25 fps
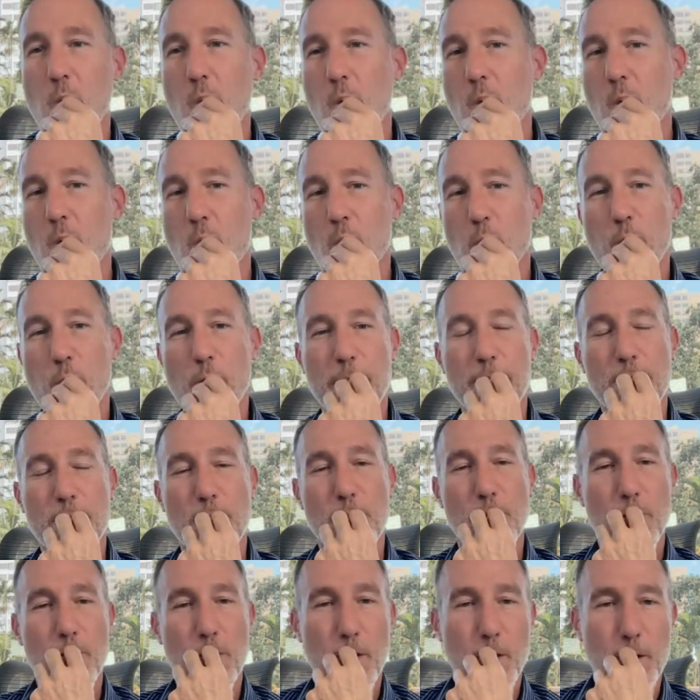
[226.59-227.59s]

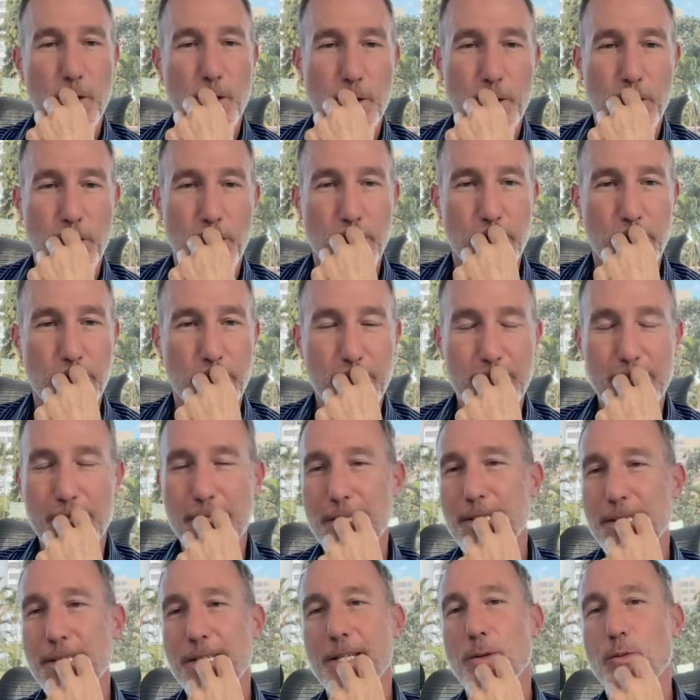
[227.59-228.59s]
which, this
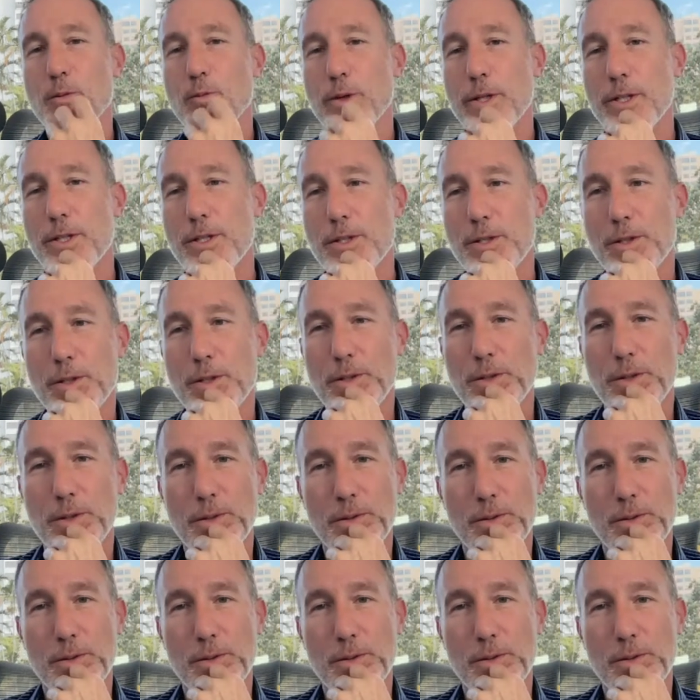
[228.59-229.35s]
is it, which,